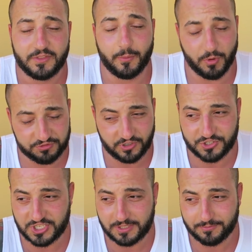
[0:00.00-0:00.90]
The Moe
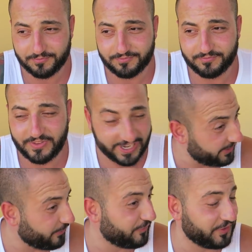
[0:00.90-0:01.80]
Sargi
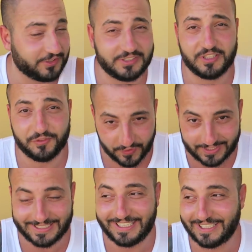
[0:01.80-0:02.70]
hair reveal is
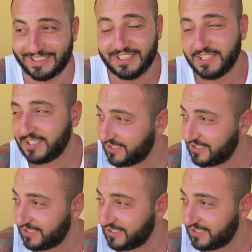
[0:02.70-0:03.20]
finally here.